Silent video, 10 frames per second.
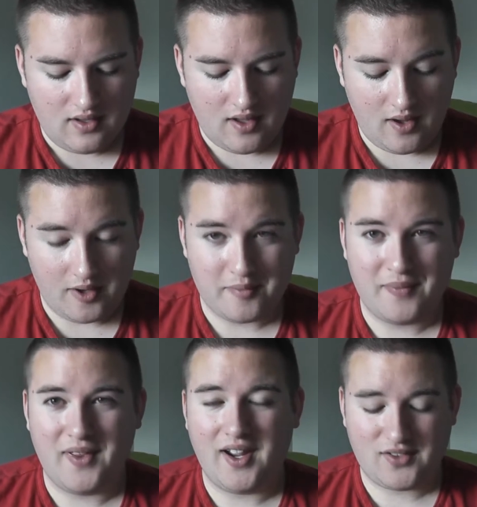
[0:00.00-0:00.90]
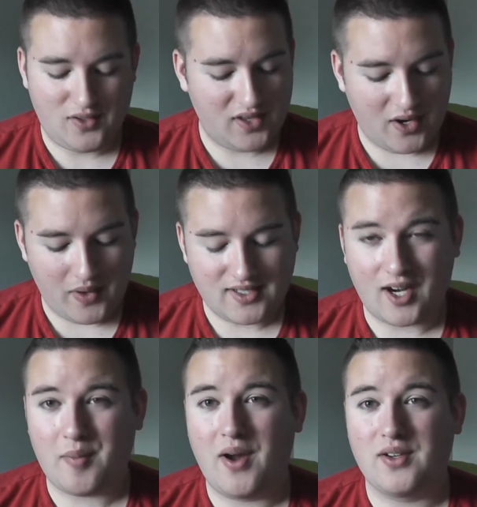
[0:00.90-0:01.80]
the next little thing I want to
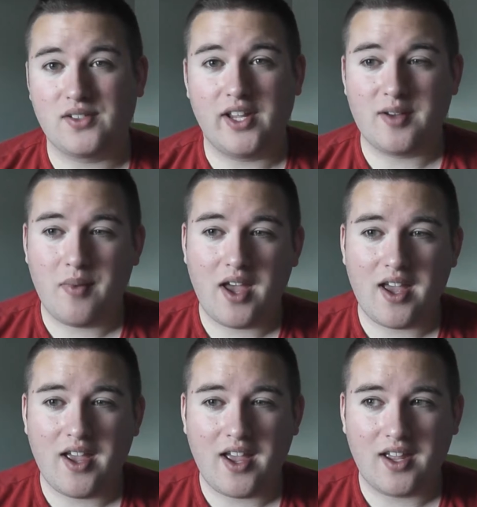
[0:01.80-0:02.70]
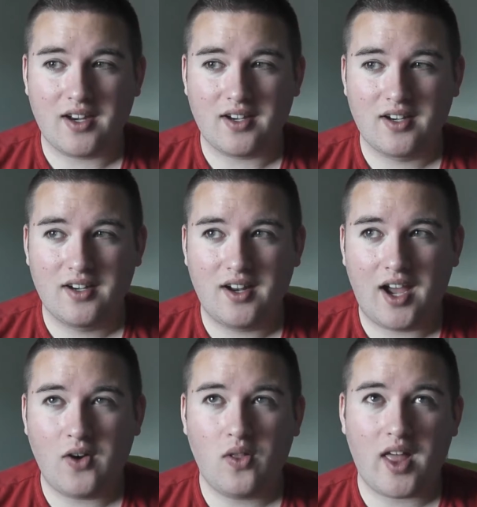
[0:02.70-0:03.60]
talk about is Letty May, and
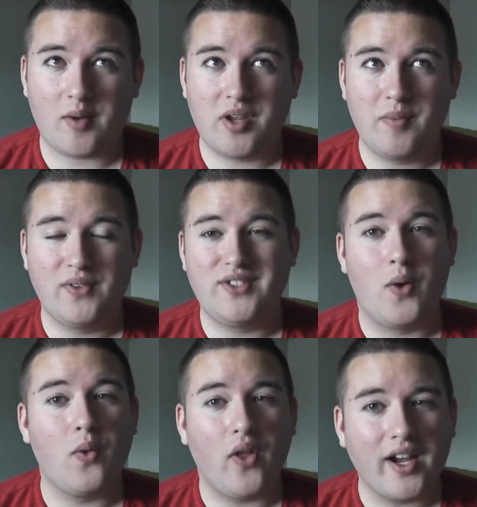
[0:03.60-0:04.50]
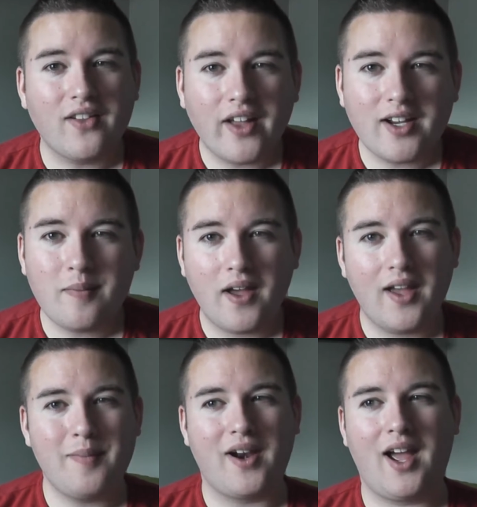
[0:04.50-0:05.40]
I know a lot of people don't like Letty
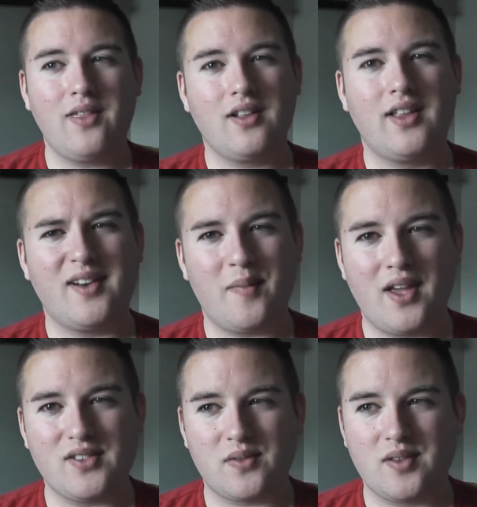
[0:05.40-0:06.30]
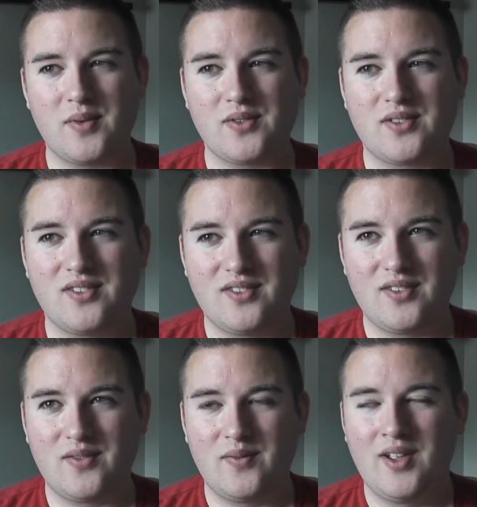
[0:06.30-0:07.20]
May, but I think Letty May is one of the most...
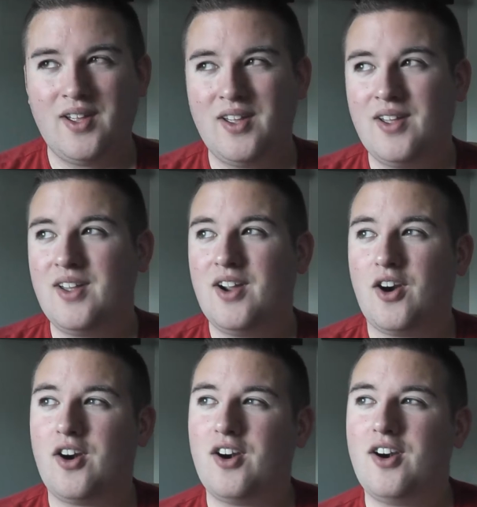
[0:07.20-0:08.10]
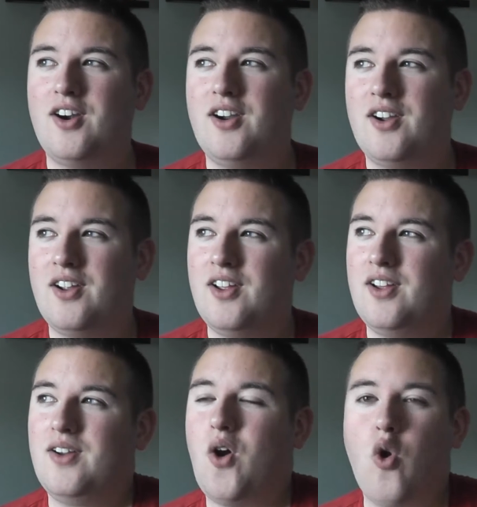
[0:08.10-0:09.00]
Her
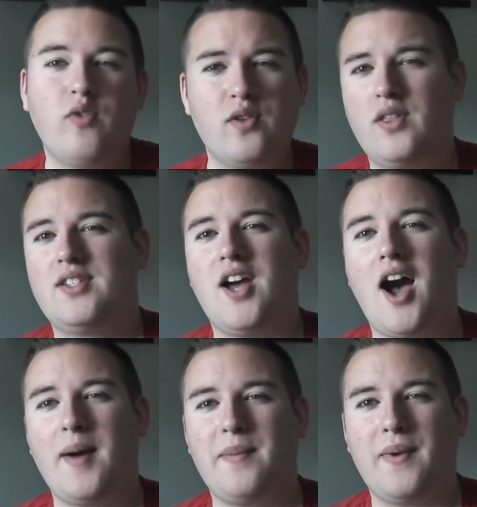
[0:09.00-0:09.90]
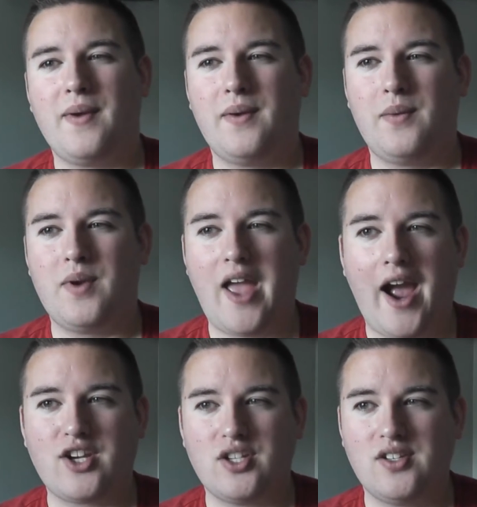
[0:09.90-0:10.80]
over-the-top
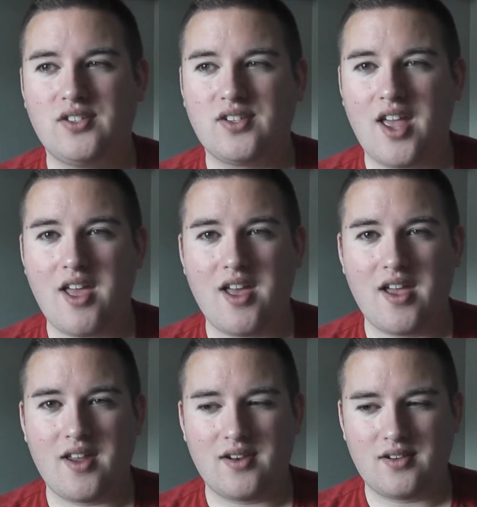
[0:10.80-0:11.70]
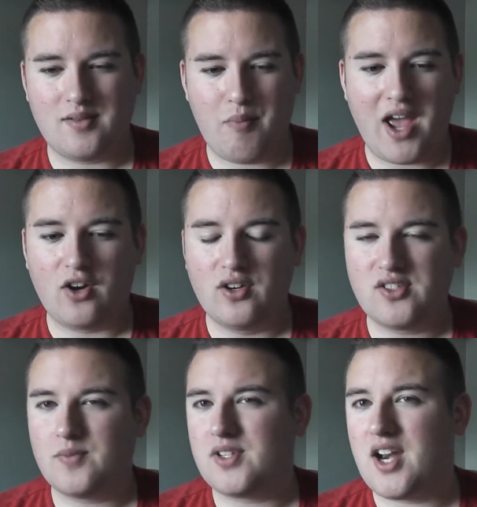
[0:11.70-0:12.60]
reactions and
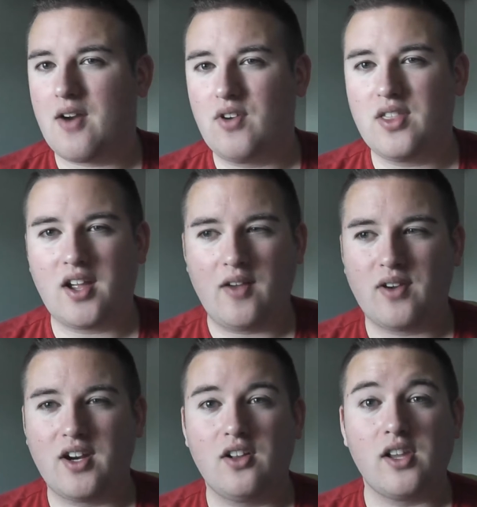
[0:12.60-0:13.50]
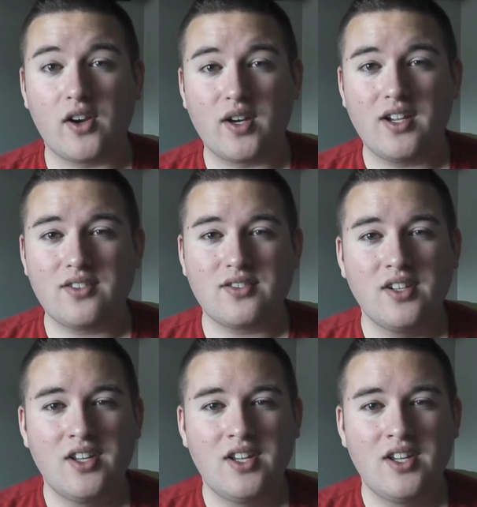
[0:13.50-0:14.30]
mannerisms on everything I find hilarious.